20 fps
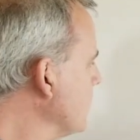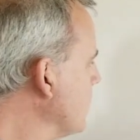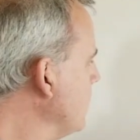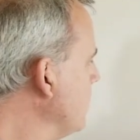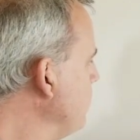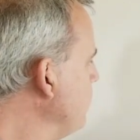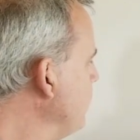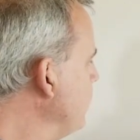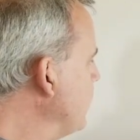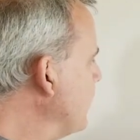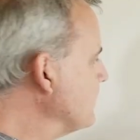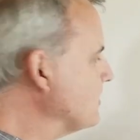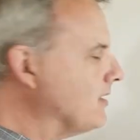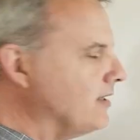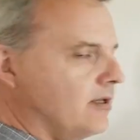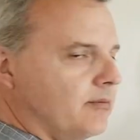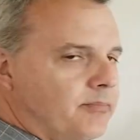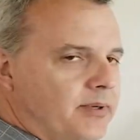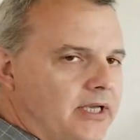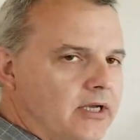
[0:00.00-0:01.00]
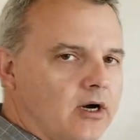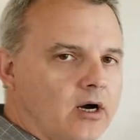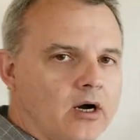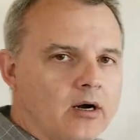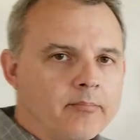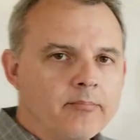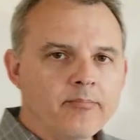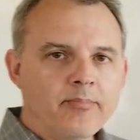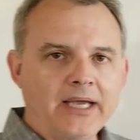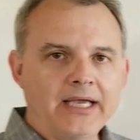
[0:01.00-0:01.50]
going to be
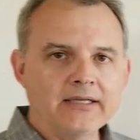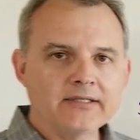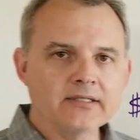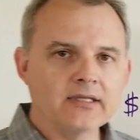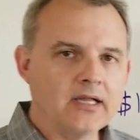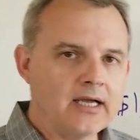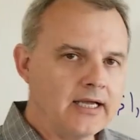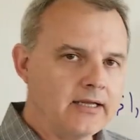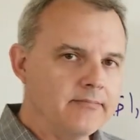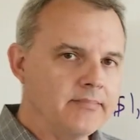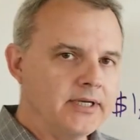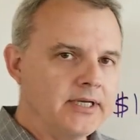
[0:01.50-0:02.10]
our baseline.